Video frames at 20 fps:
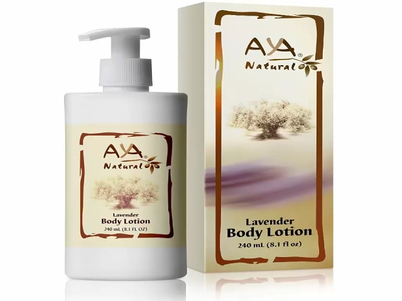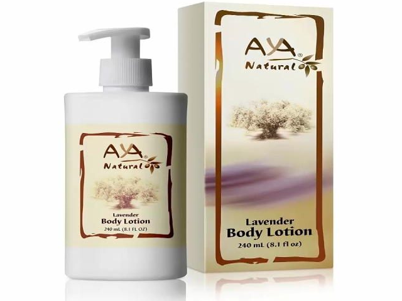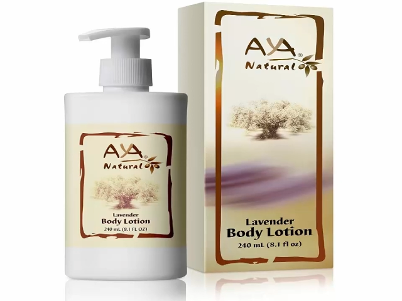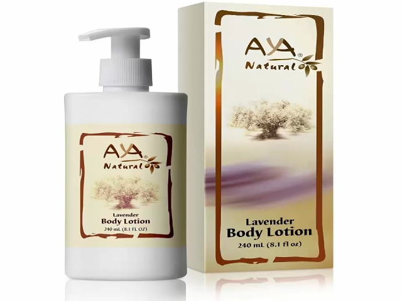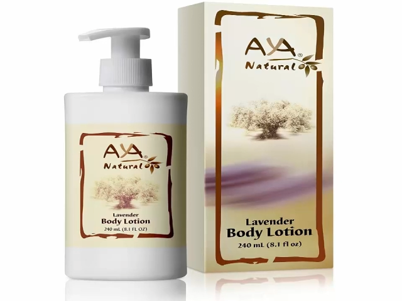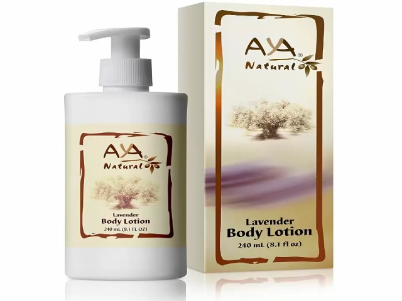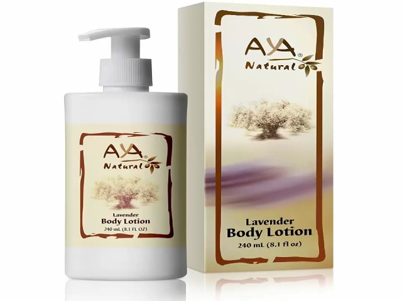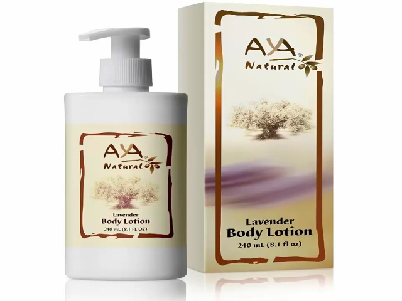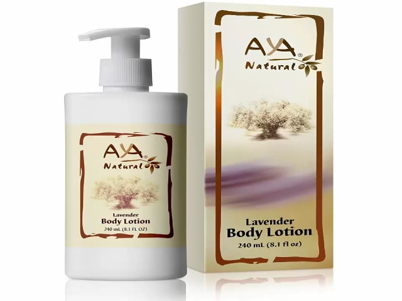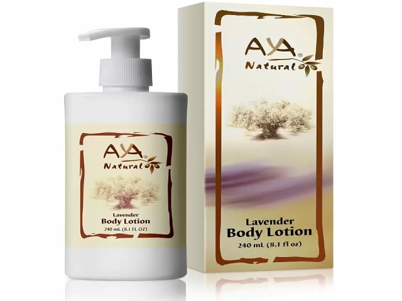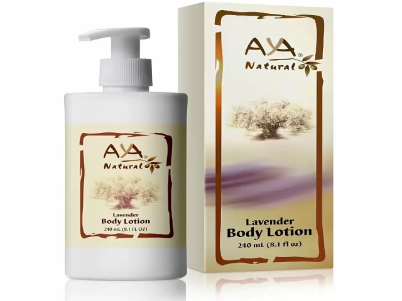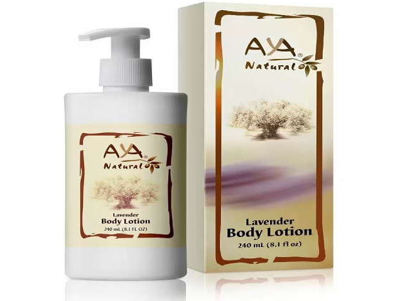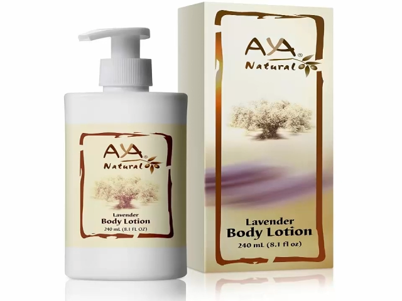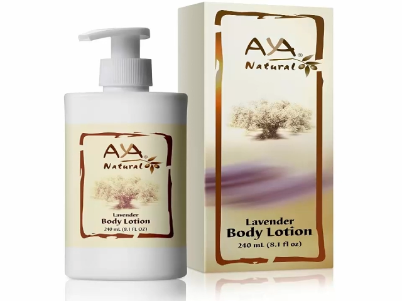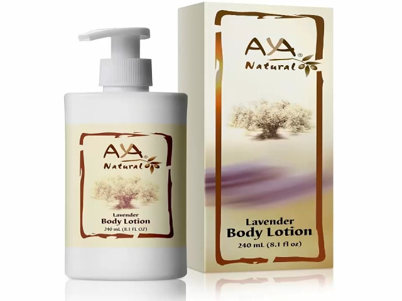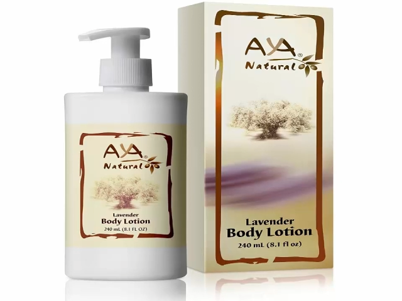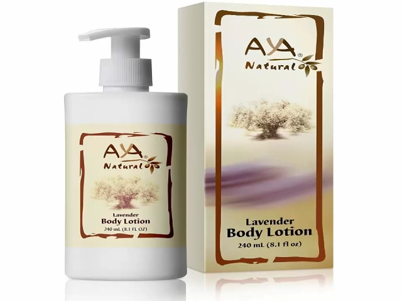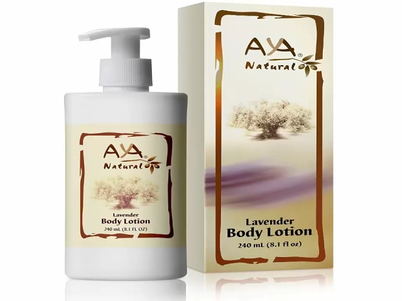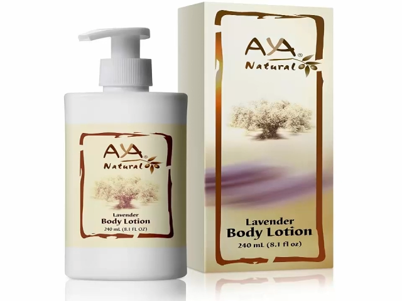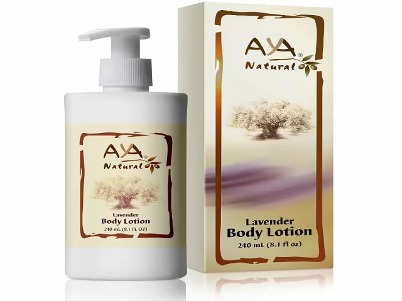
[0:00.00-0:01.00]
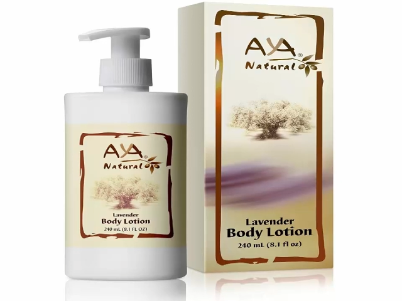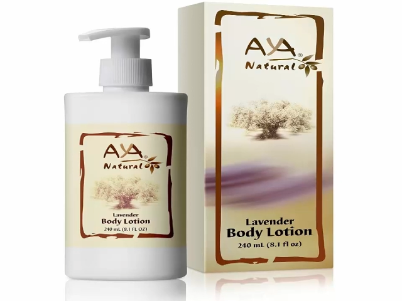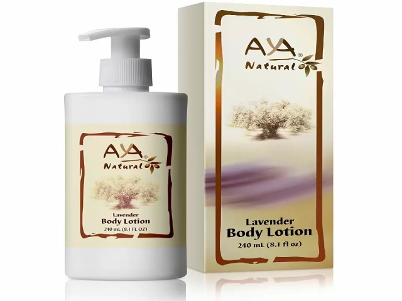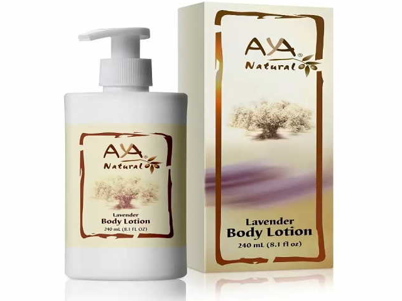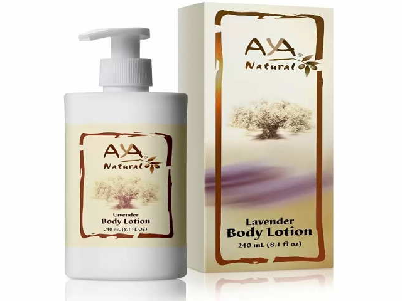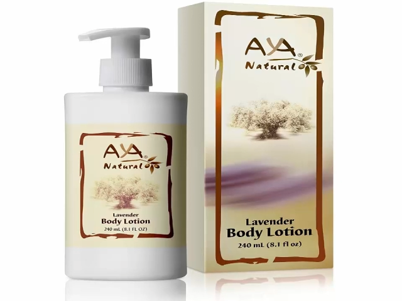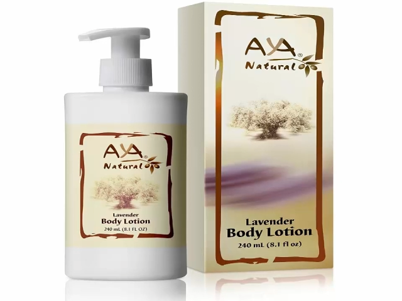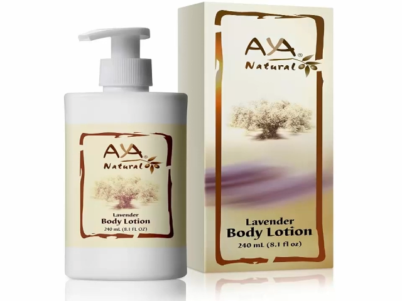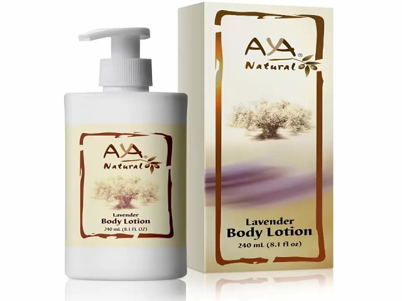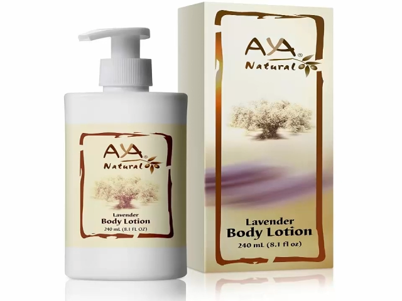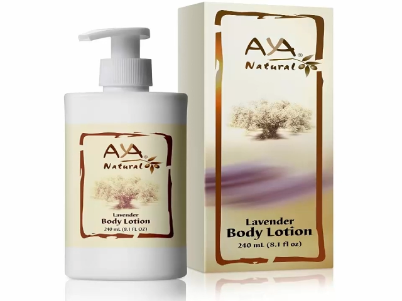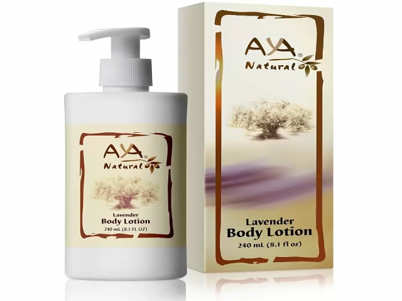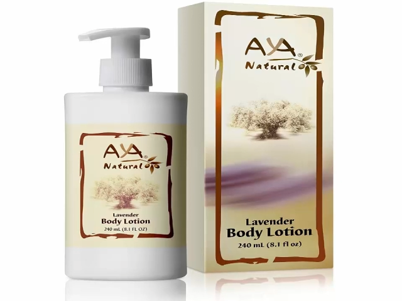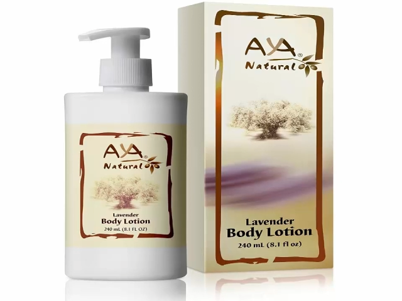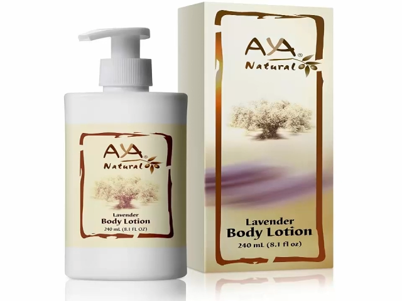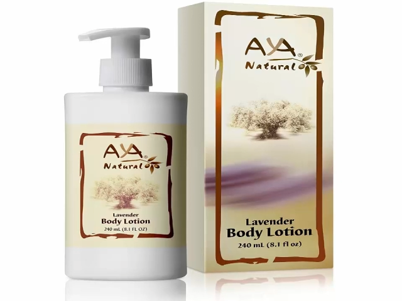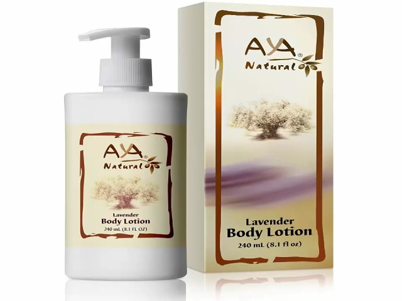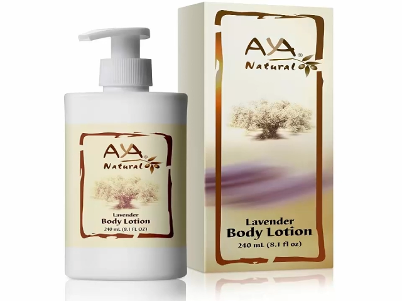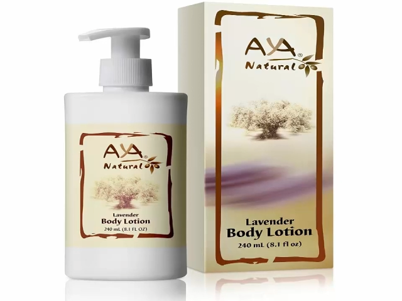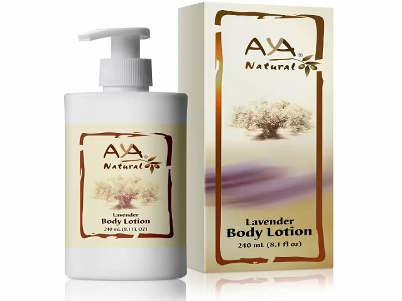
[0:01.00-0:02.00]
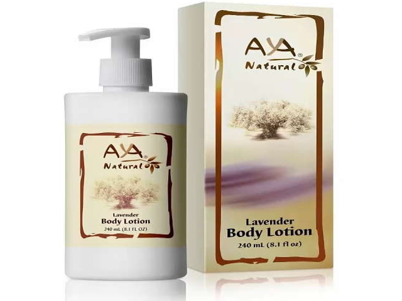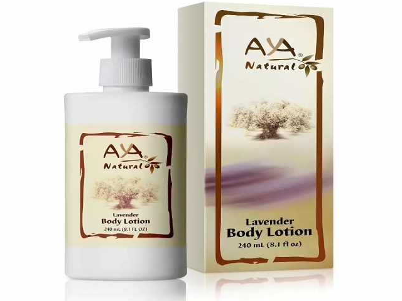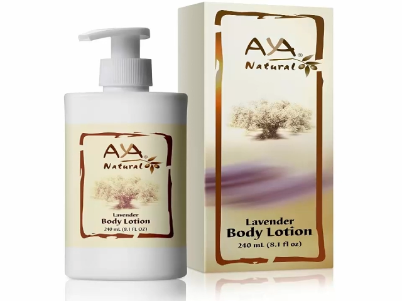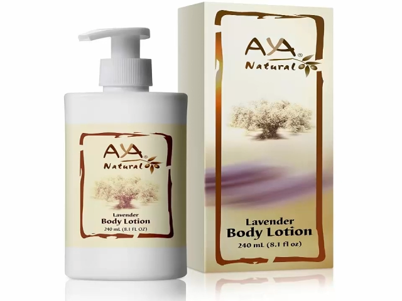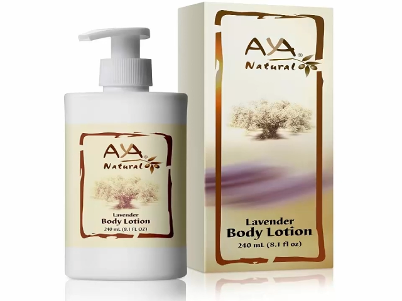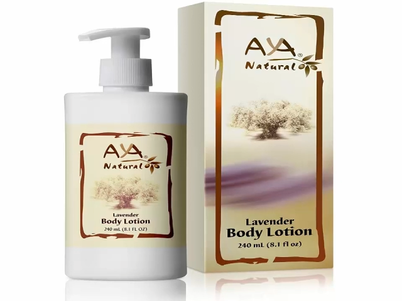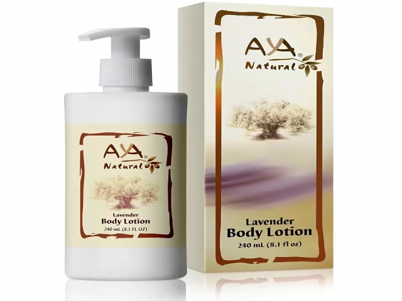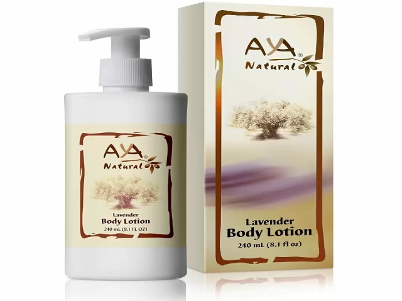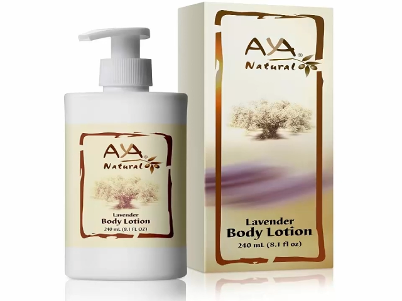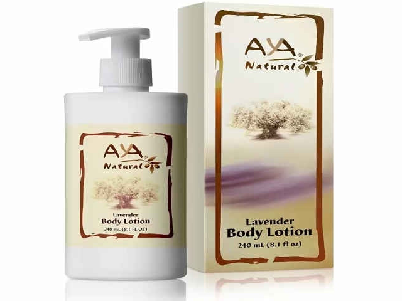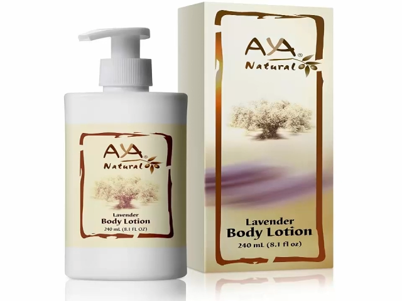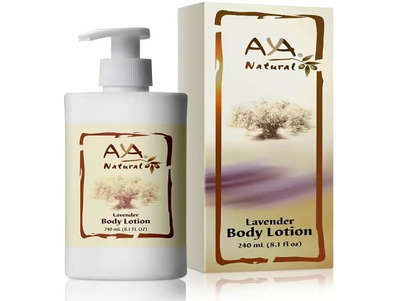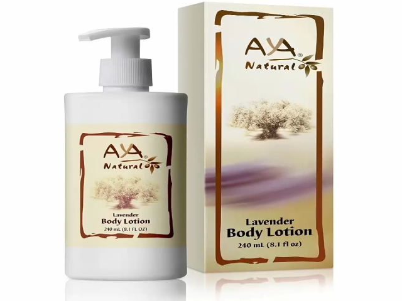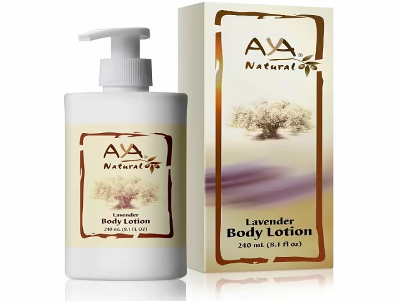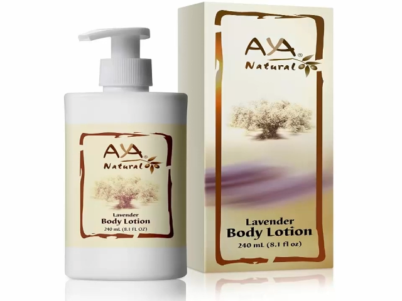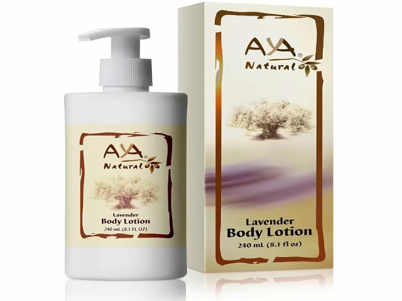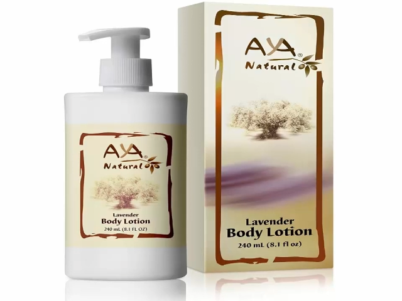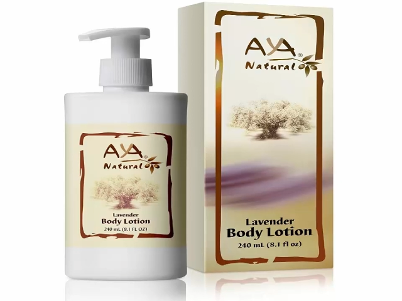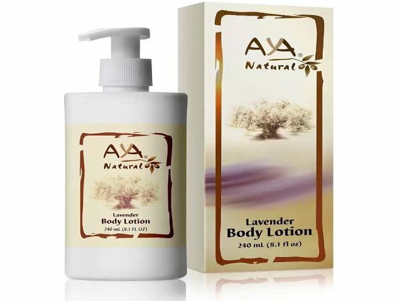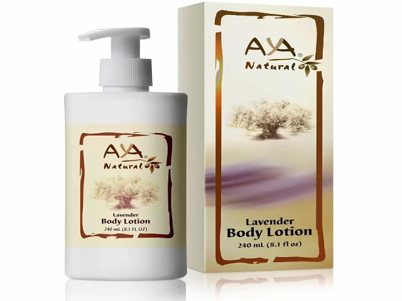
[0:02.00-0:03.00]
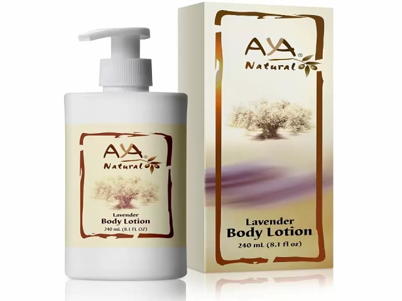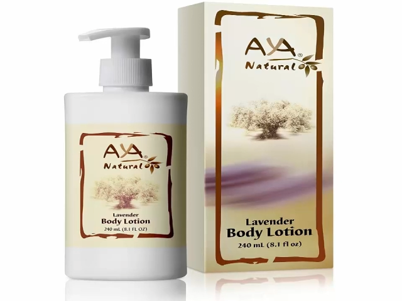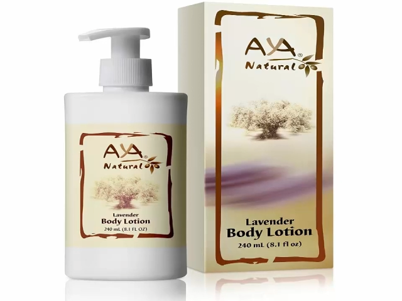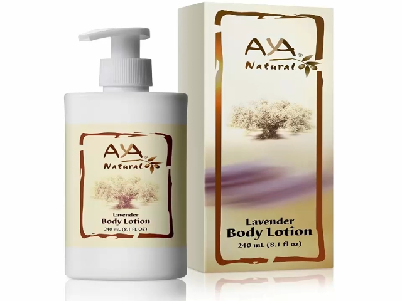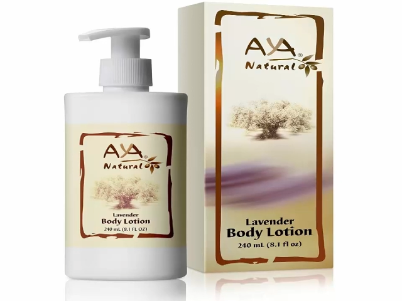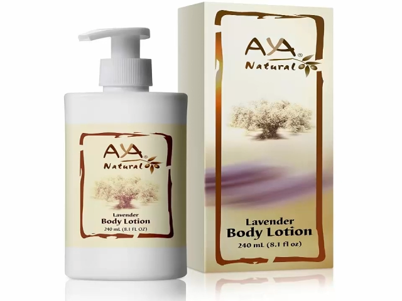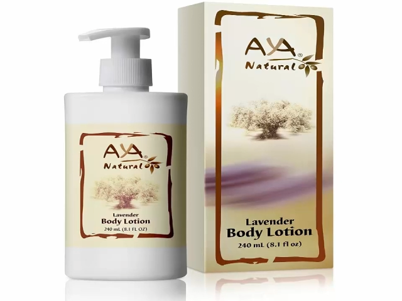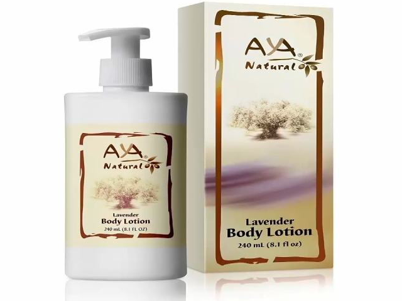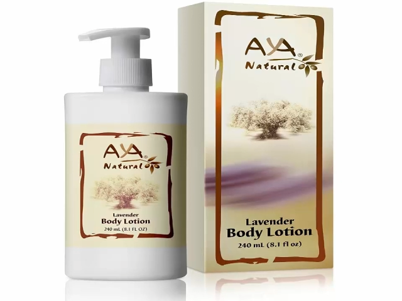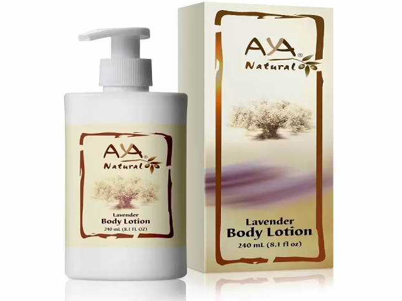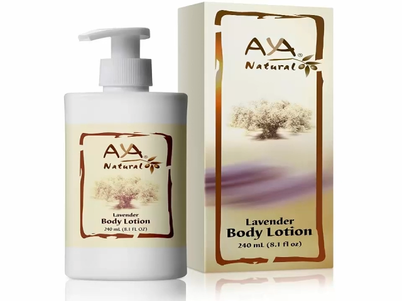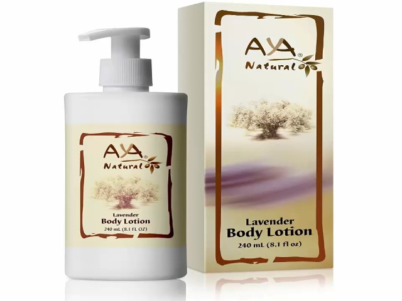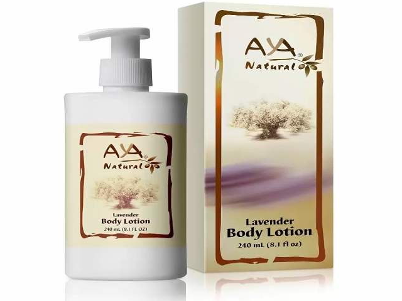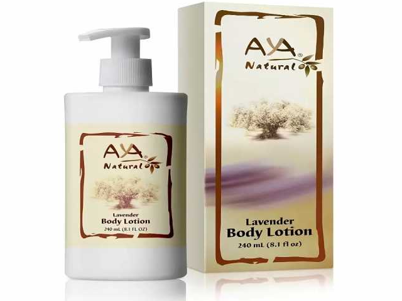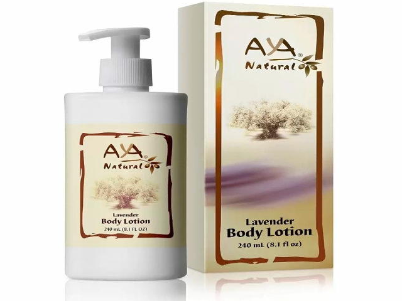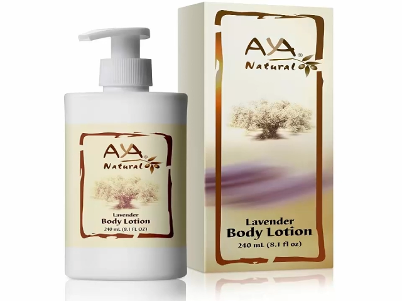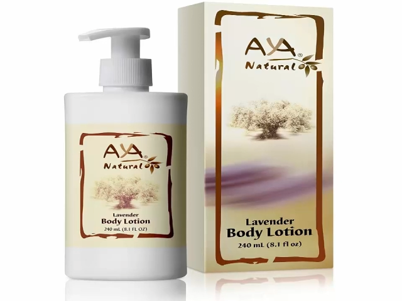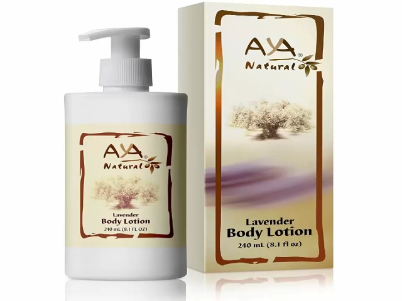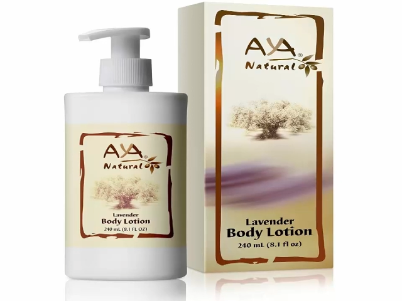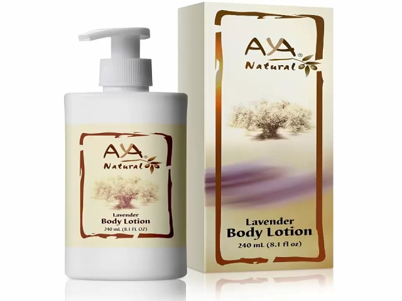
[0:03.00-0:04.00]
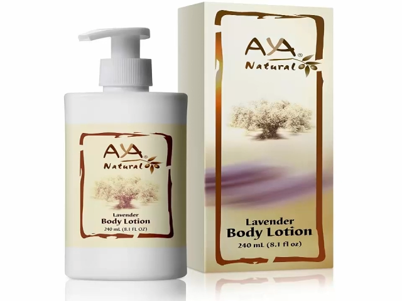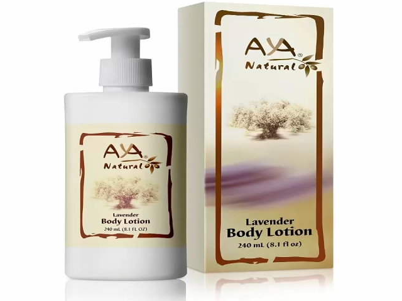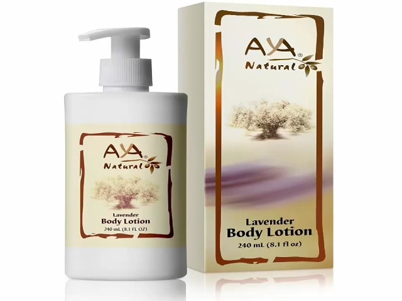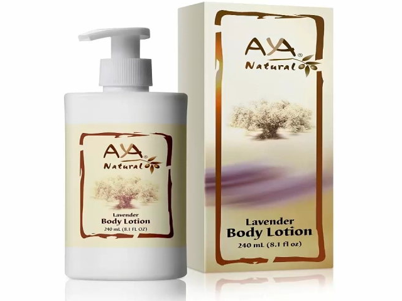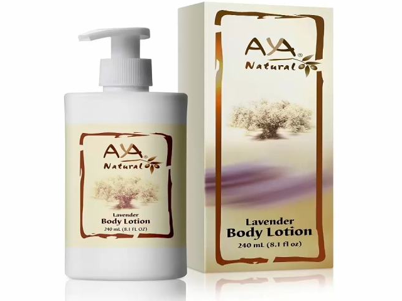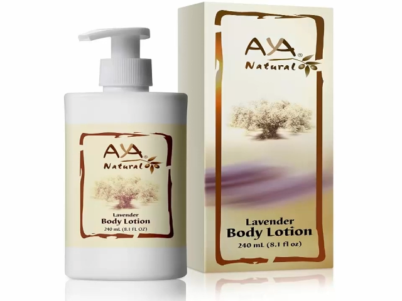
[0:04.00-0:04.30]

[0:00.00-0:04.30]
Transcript: No face is visible, so there are no lips to read.